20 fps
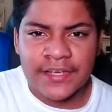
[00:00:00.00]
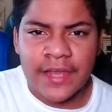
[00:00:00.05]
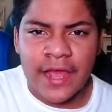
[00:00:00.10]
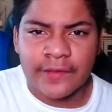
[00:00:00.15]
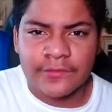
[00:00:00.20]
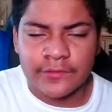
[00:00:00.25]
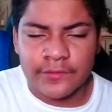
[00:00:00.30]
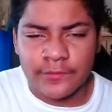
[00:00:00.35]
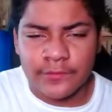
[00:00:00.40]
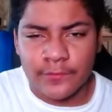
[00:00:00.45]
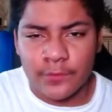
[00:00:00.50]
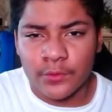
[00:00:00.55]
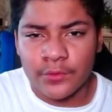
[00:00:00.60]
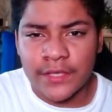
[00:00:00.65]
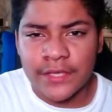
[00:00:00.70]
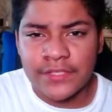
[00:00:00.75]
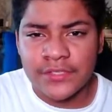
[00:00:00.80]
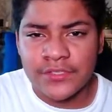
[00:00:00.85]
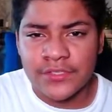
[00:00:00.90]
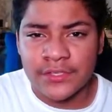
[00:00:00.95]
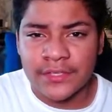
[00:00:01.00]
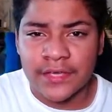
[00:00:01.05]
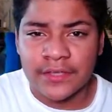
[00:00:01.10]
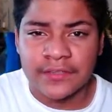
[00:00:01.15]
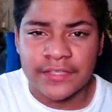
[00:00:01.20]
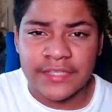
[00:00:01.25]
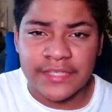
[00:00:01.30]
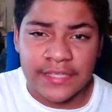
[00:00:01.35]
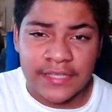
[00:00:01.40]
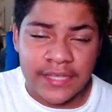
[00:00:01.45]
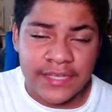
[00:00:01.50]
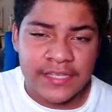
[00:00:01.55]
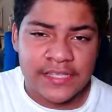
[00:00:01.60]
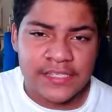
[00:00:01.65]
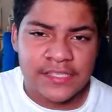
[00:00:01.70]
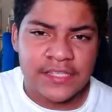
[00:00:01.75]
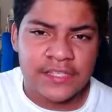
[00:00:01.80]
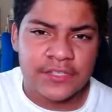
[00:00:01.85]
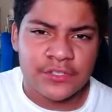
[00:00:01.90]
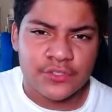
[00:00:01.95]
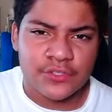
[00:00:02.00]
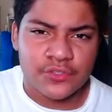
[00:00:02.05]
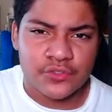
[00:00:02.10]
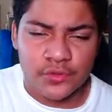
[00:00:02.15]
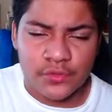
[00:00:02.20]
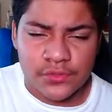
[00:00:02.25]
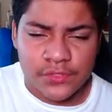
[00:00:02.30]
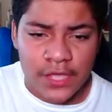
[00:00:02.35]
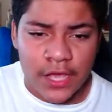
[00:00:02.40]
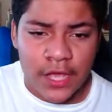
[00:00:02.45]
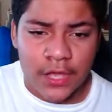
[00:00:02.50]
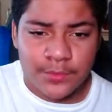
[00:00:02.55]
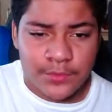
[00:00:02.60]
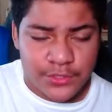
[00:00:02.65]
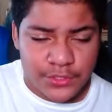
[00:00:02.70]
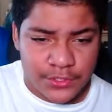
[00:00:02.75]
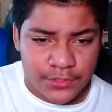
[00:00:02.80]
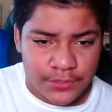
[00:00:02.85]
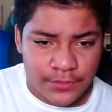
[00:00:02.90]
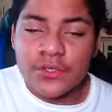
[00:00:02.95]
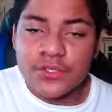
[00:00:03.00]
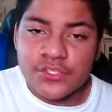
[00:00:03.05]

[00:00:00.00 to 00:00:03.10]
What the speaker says: after Fortnite took out the legacy controls option.